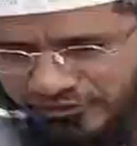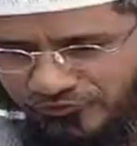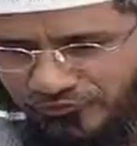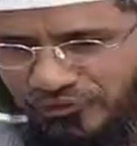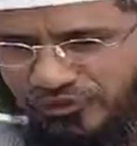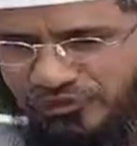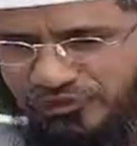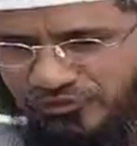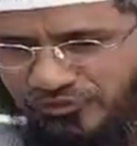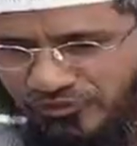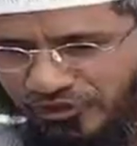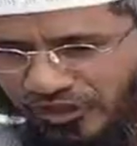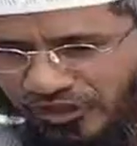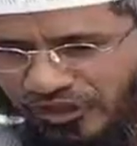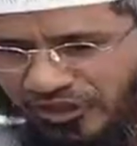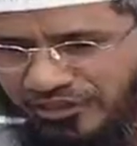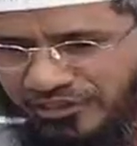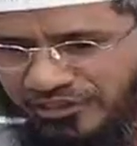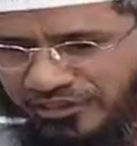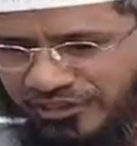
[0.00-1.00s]
full
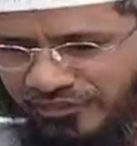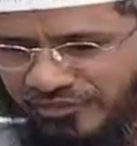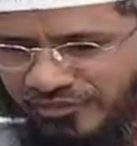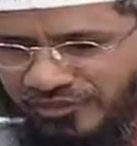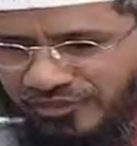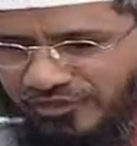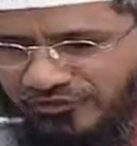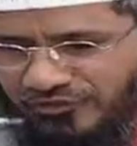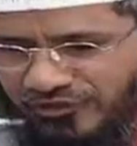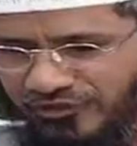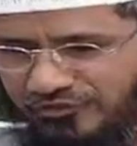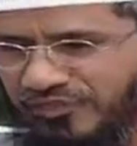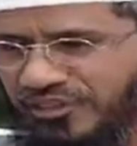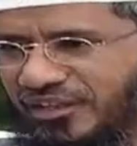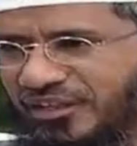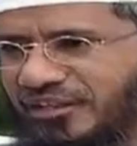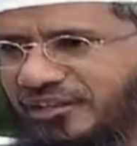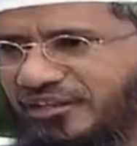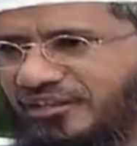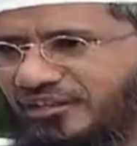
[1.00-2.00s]
Quran in the month of
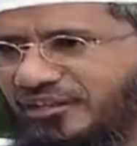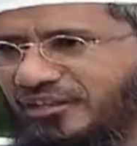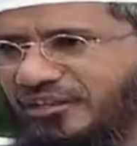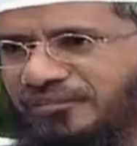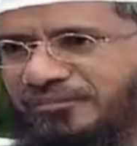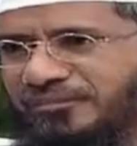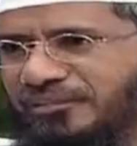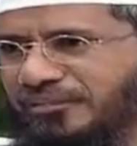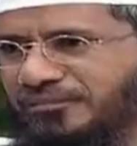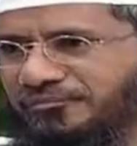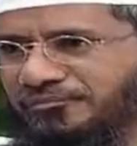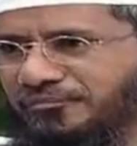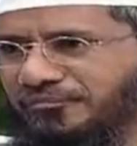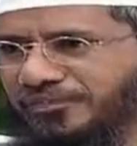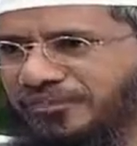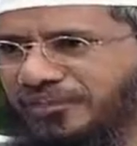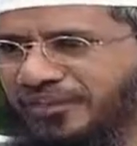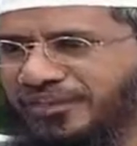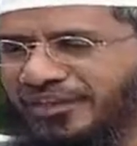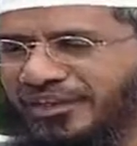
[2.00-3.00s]
Ramadan, in Taraweeh,
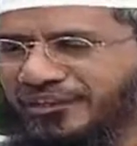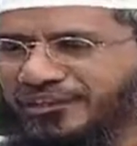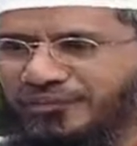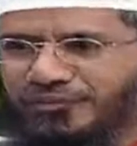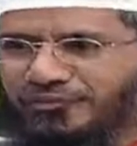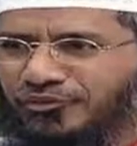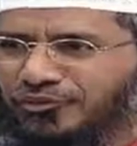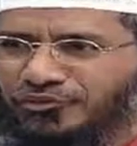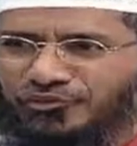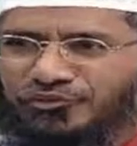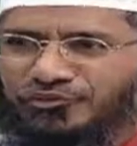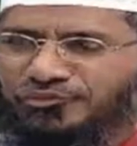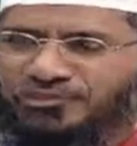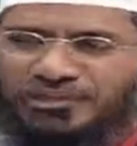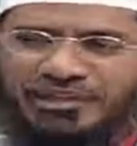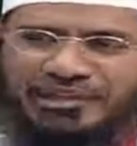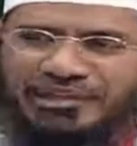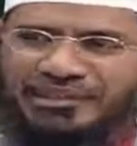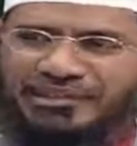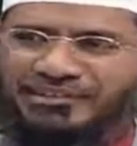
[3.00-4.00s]
and they want to
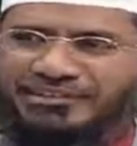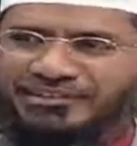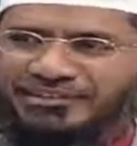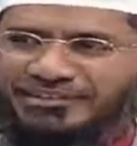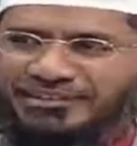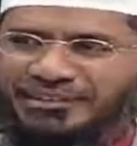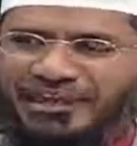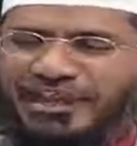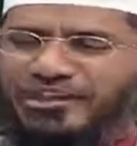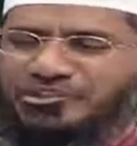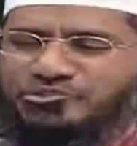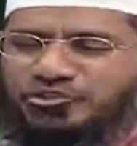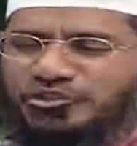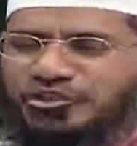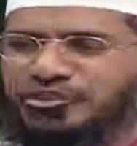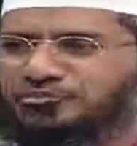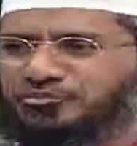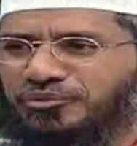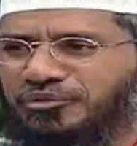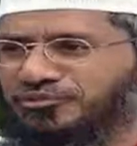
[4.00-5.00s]
make it as short
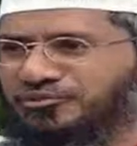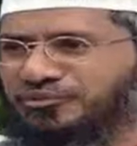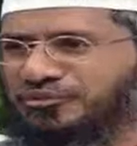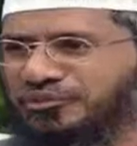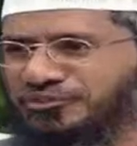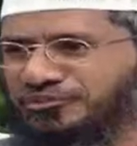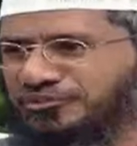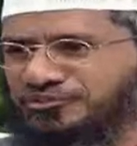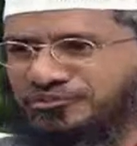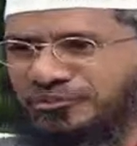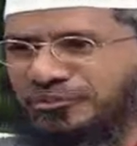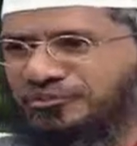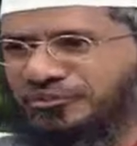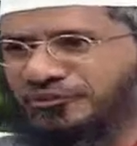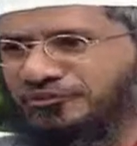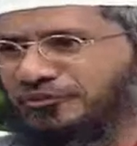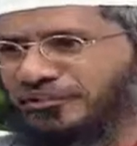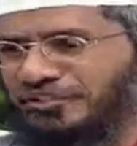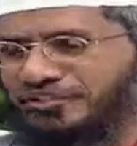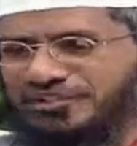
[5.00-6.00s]
as possible so people
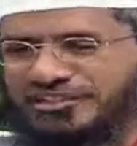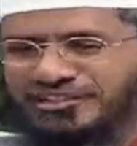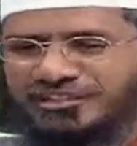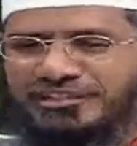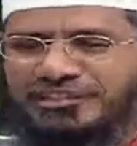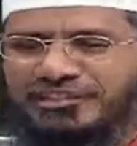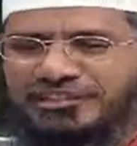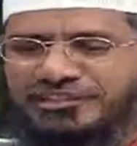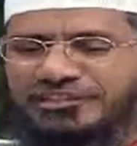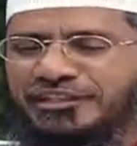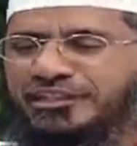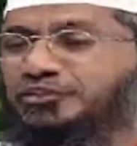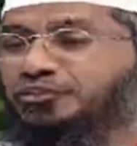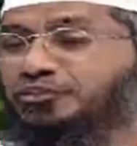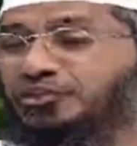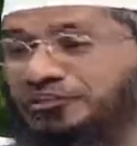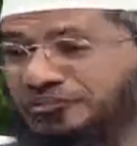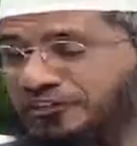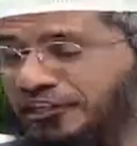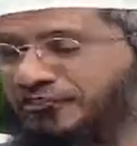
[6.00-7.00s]
finish it. They do
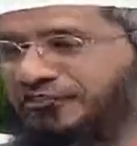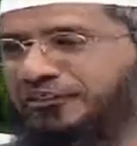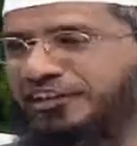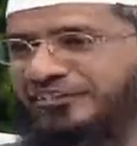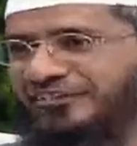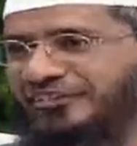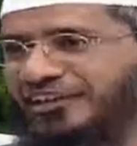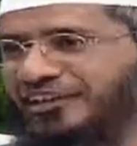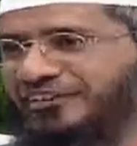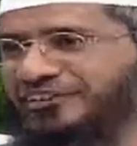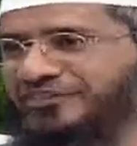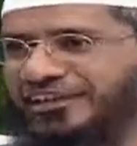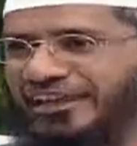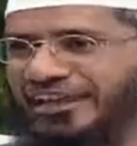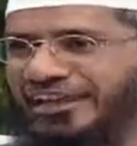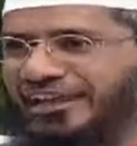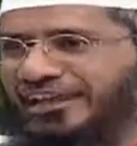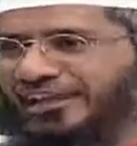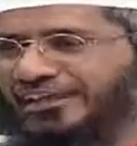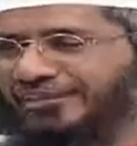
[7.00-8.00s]
recite very fast,
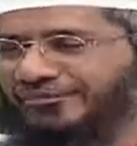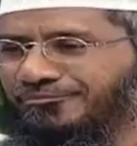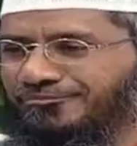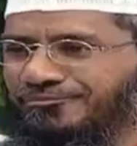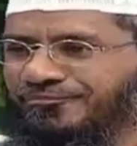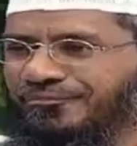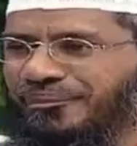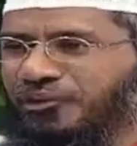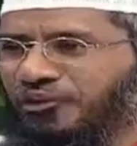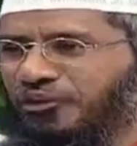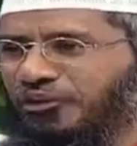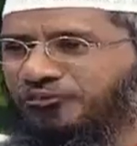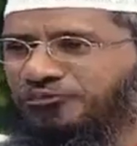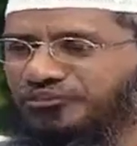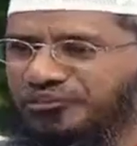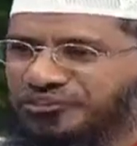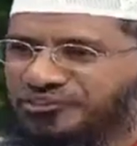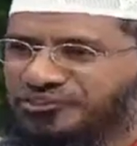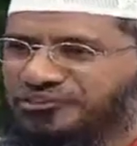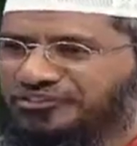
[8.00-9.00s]
and very
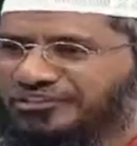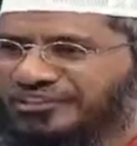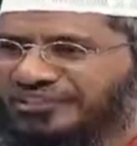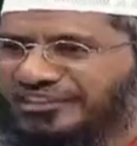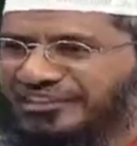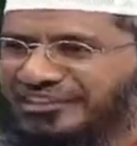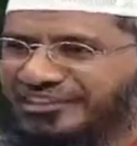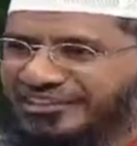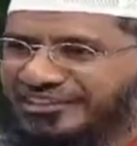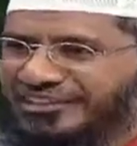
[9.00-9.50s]
often you see